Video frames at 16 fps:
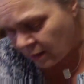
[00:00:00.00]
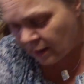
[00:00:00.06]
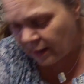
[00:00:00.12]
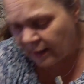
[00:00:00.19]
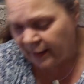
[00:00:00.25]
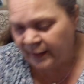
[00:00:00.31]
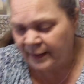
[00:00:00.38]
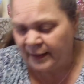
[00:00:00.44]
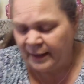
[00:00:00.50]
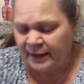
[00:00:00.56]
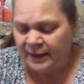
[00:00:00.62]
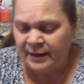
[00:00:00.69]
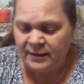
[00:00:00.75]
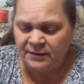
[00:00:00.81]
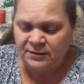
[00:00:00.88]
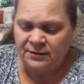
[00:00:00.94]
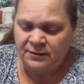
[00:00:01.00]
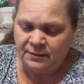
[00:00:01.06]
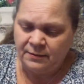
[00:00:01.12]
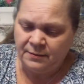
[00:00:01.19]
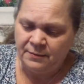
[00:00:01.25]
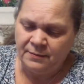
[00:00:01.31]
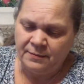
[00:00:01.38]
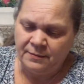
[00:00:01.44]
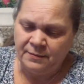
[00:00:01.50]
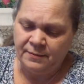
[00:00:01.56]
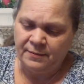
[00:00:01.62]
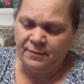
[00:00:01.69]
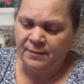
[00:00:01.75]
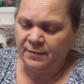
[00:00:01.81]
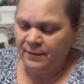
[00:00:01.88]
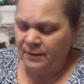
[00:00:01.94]
I got
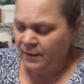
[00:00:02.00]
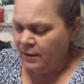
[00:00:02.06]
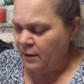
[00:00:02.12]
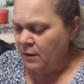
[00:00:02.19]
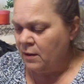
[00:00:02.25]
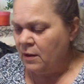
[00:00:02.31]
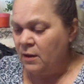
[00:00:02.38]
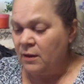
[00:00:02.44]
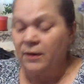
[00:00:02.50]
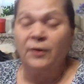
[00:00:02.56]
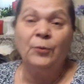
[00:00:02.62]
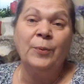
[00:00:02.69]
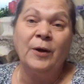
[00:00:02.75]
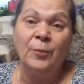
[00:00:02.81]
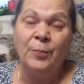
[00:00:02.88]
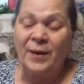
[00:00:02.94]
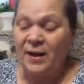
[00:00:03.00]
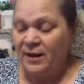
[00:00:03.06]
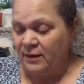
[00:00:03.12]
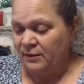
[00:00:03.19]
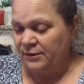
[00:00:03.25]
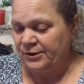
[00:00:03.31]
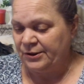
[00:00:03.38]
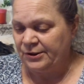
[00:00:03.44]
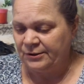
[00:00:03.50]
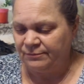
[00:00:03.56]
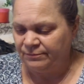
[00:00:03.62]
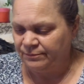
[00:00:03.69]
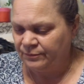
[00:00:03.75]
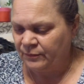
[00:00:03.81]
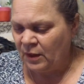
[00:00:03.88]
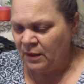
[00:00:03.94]
another pair of pants.
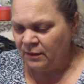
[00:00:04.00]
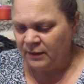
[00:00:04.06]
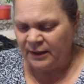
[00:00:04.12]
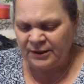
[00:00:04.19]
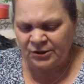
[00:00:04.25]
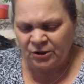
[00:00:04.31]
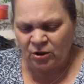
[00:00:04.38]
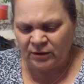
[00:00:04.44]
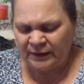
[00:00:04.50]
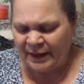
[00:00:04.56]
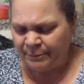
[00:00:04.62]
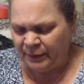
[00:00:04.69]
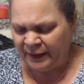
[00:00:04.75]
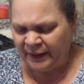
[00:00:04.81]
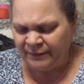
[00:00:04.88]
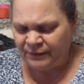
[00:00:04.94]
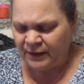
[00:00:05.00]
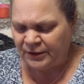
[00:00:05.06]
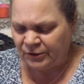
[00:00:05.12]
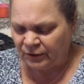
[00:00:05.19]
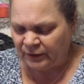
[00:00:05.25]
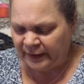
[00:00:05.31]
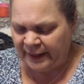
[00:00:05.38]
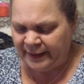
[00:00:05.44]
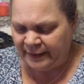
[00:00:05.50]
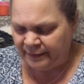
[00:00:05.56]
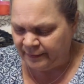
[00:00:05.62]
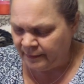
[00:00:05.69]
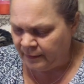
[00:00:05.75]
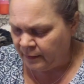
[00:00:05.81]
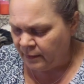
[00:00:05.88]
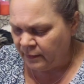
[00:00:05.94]
I believe these are linen.
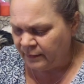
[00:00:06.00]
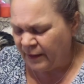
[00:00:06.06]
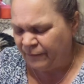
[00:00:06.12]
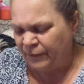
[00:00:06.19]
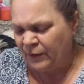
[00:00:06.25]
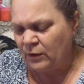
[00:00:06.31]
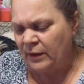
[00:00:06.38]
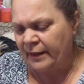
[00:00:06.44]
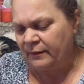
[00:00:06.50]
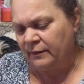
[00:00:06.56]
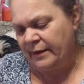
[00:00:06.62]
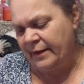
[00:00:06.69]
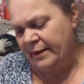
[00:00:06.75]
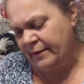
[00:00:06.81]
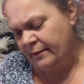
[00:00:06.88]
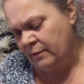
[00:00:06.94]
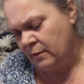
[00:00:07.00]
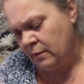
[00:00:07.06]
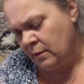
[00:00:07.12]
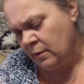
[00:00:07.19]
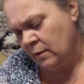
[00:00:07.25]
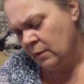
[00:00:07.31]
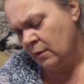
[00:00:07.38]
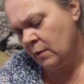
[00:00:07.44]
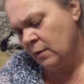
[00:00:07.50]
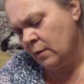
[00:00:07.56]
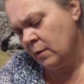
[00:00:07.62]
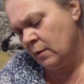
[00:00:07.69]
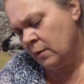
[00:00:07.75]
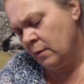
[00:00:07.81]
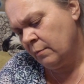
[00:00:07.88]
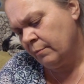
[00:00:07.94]
They feel like linen,
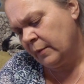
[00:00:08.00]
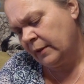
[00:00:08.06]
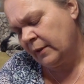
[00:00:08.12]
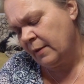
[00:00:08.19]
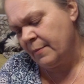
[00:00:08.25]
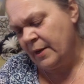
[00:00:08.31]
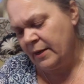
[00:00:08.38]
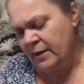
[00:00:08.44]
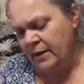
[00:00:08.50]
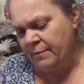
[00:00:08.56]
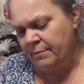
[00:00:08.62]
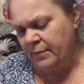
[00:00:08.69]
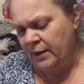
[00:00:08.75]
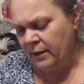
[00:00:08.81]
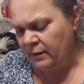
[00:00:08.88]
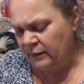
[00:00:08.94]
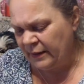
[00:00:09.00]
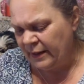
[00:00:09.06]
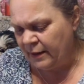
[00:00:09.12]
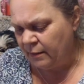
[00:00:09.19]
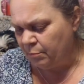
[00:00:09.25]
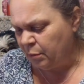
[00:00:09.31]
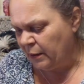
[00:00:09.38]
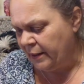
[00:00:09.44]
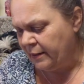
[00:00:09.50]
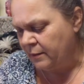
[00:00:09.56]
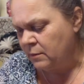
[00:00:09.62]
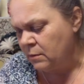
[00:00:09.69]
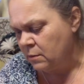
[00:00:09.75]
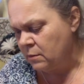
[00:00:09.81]
but they might not be. Linen blend.